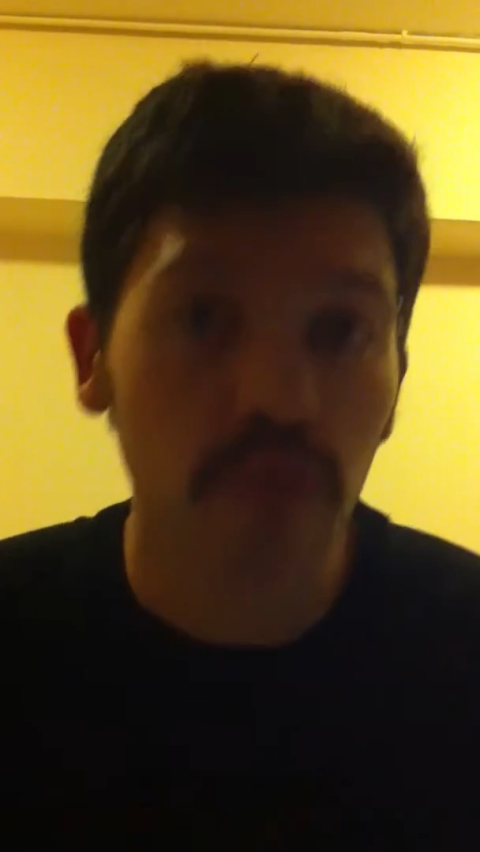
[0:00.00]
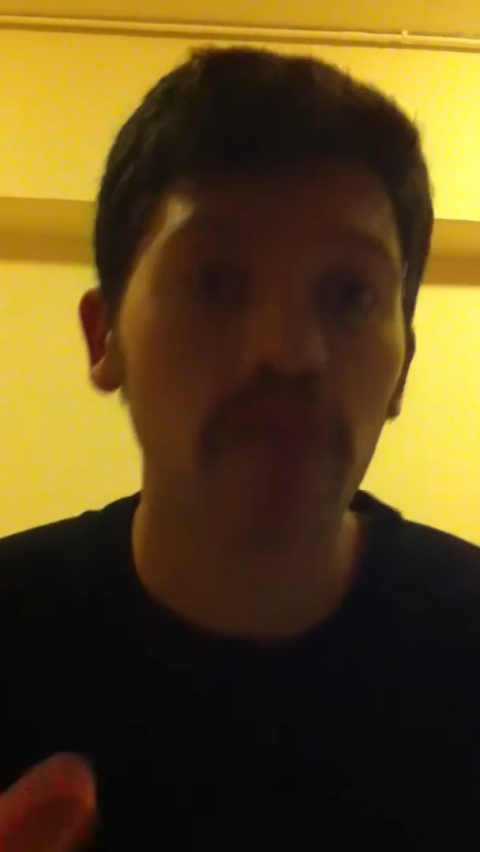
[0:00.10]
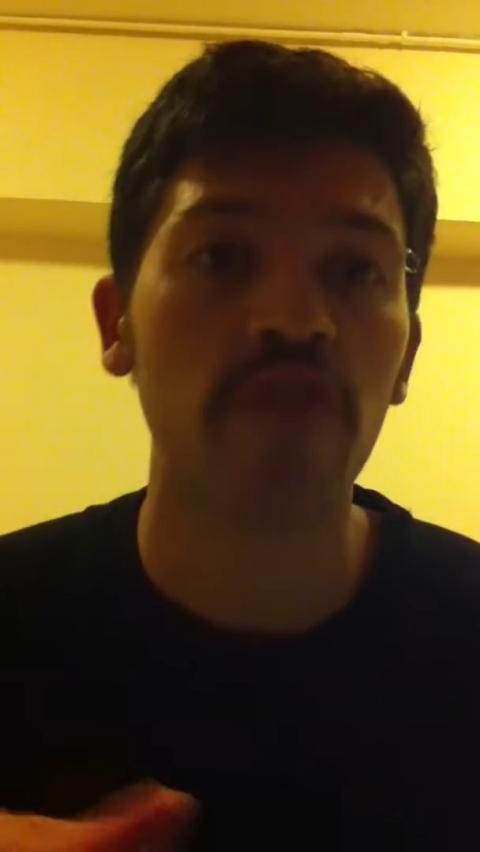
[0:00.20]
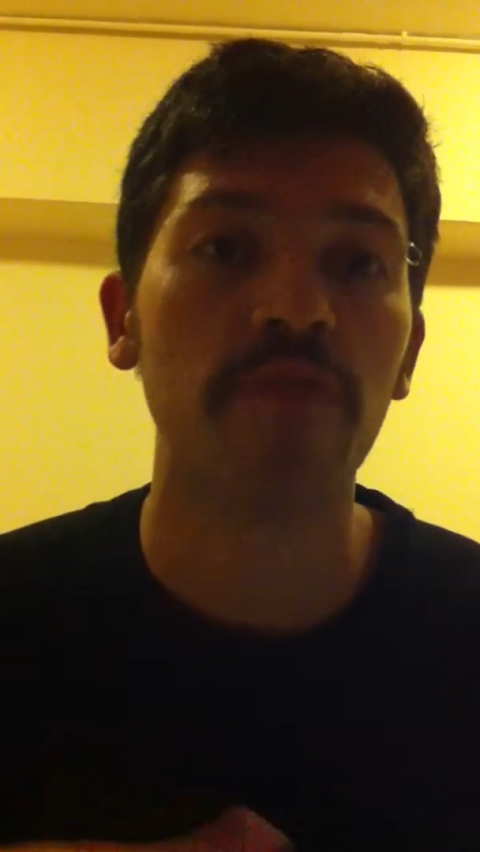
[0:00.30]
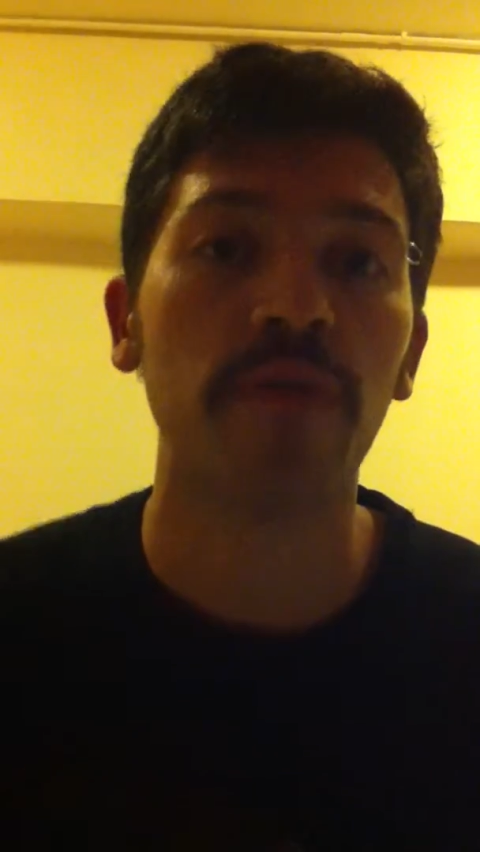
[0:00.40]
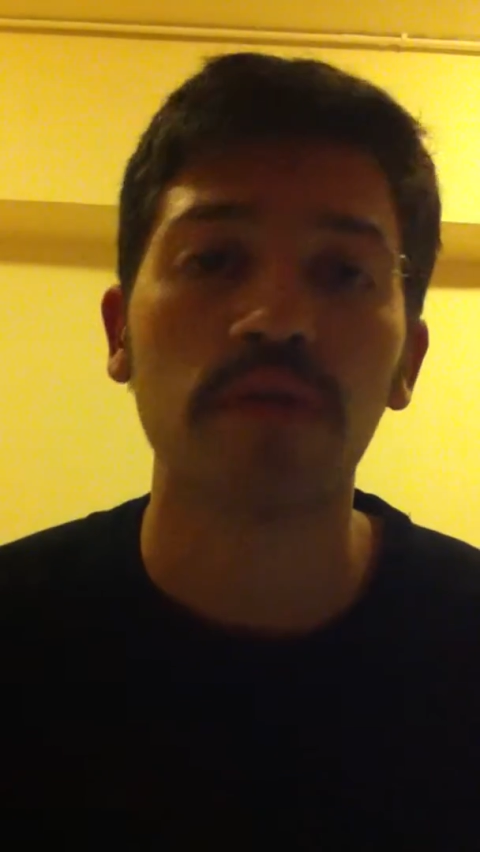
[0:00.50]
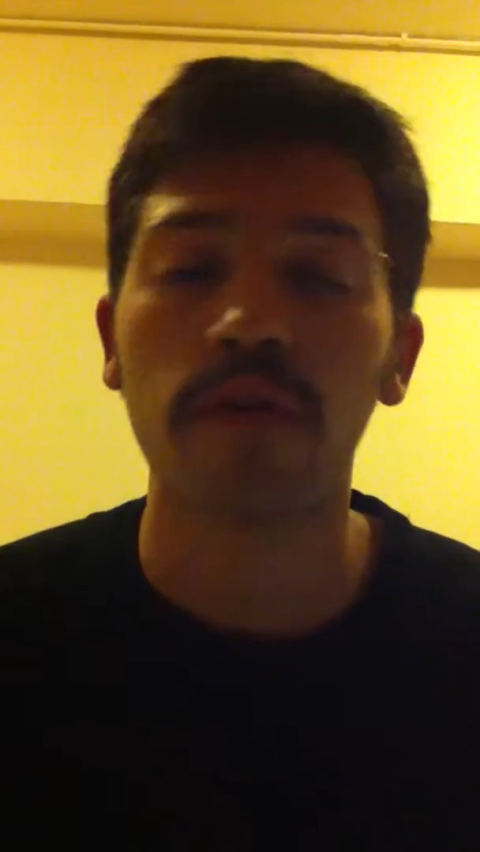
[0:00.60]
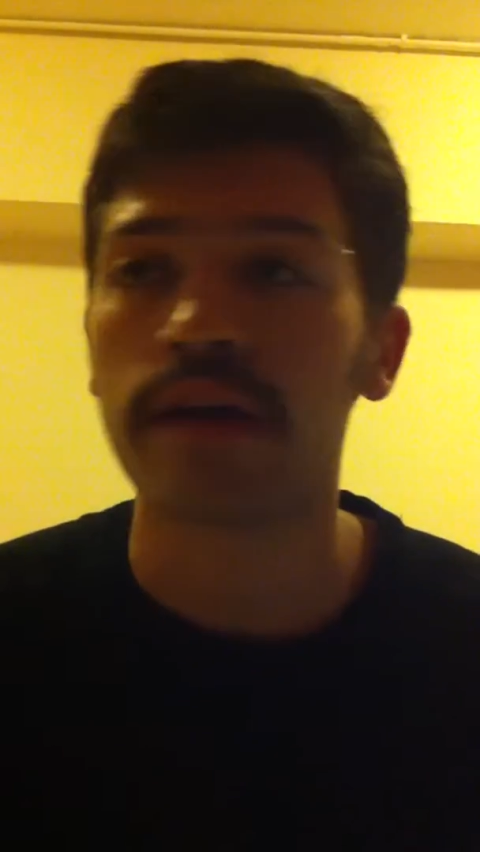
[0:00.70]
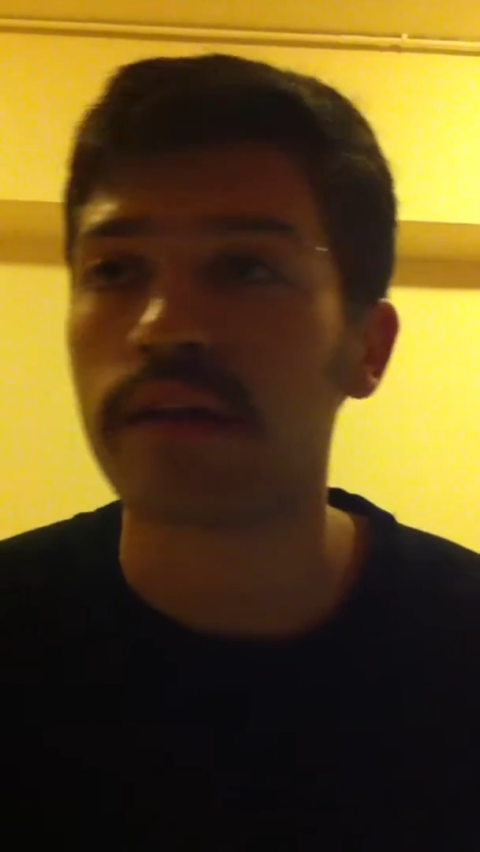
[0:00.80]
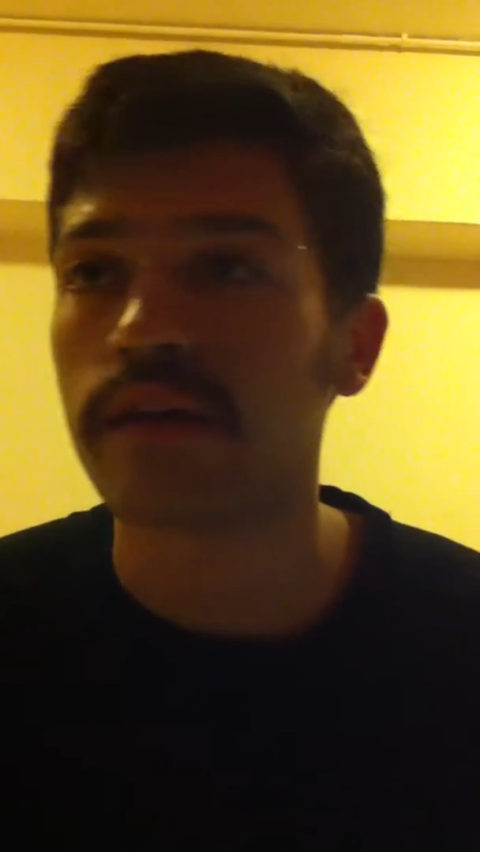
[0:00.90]
words are spelled
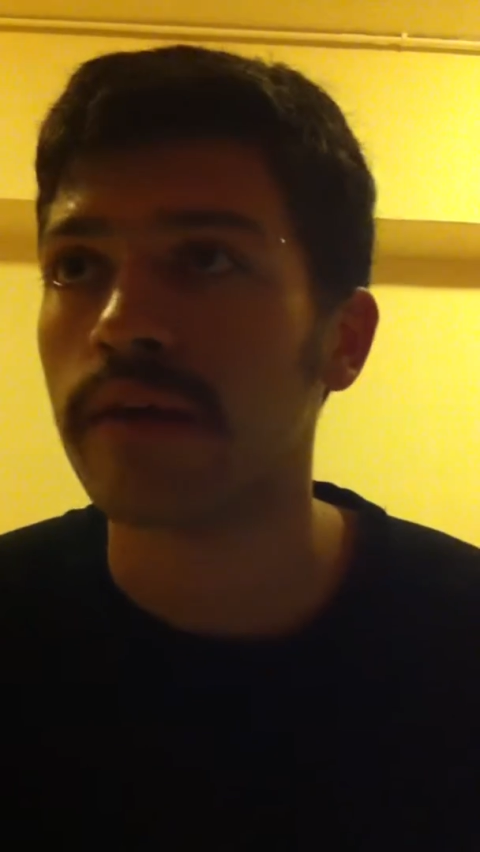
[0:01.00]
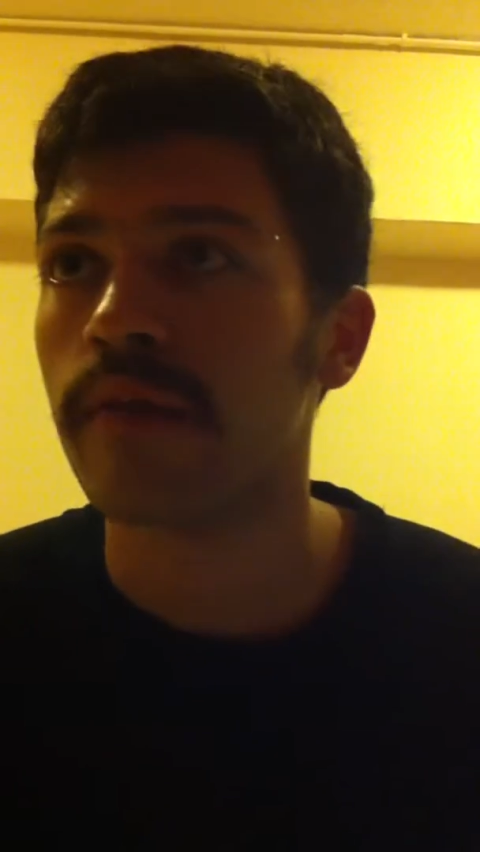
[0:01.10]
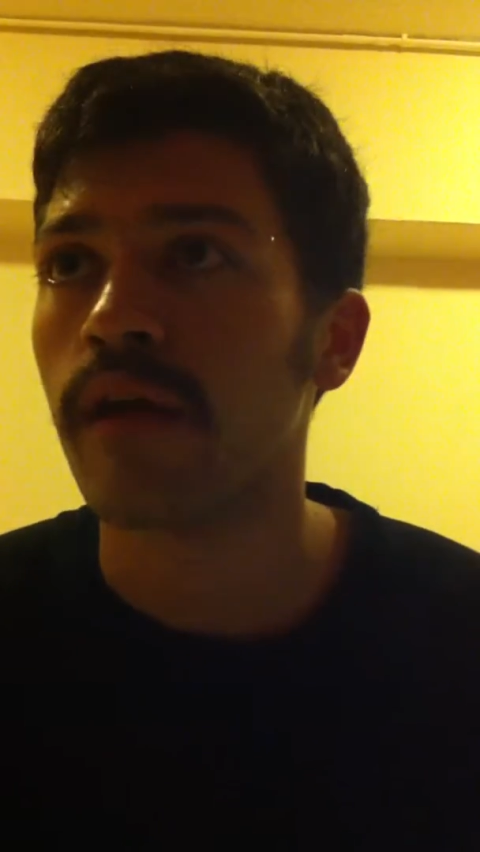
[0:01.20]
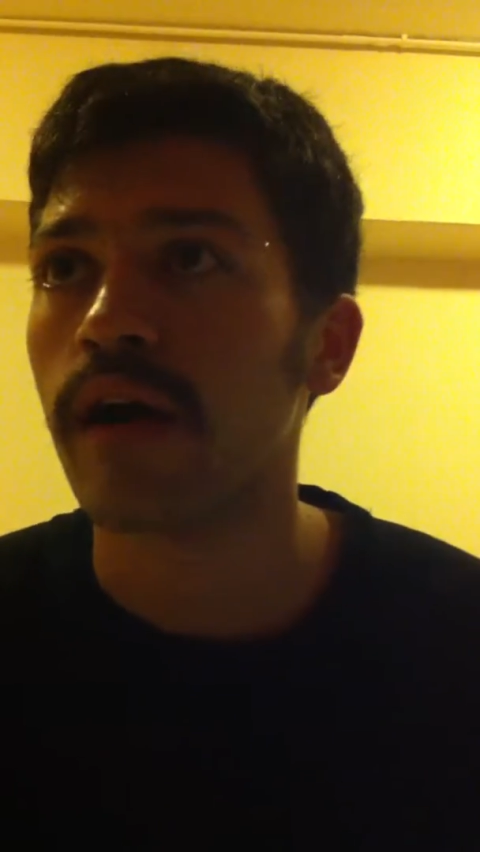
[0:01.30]
correctly,